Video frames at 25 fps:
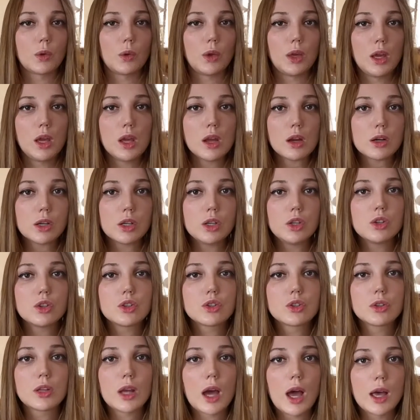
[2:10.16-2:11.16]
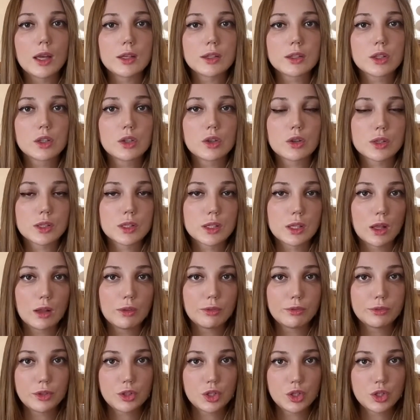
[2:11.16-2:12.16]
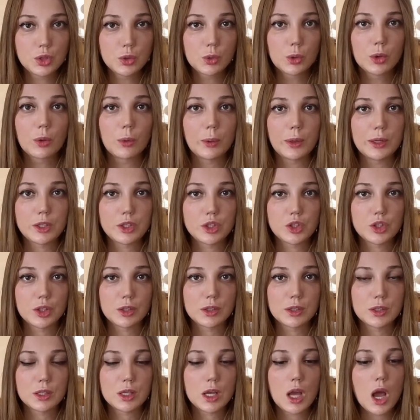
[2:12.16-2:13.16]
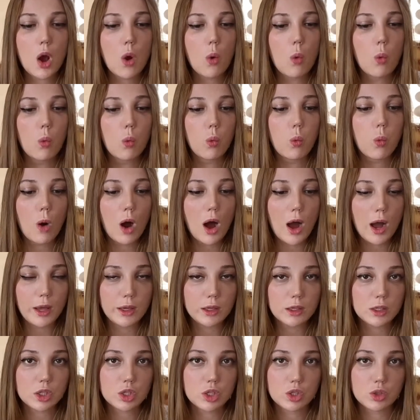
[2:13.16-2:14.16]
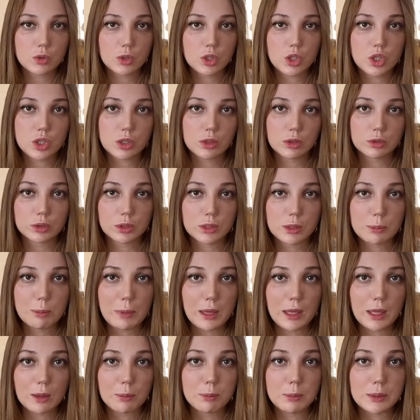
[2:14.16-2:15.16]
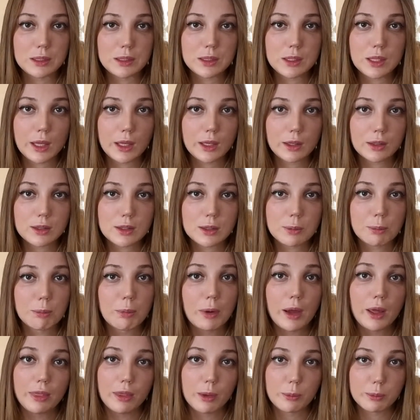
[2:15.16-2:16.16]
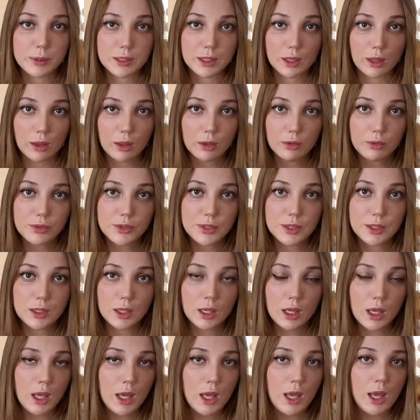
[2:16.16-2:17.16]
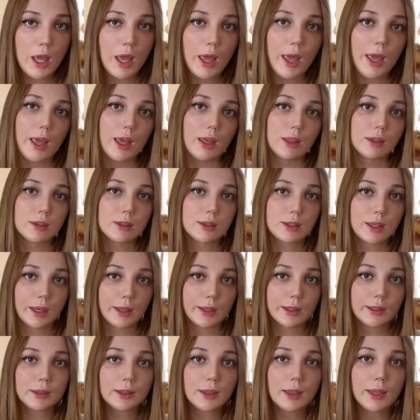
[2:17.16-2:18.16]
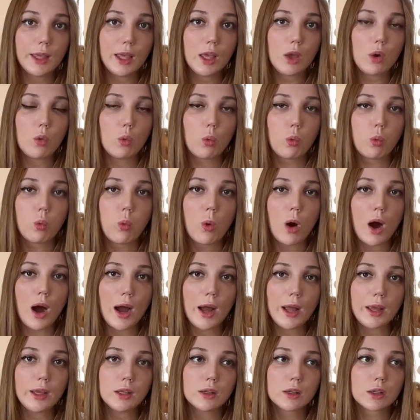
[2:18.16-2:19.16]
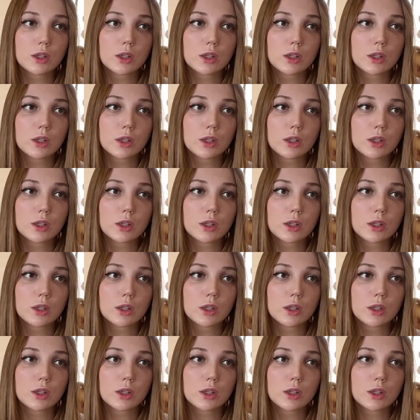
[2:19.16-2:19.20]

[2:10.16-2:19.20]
here you should ask yourself two questions. Why should children make mistakes by themselves? And secondly, why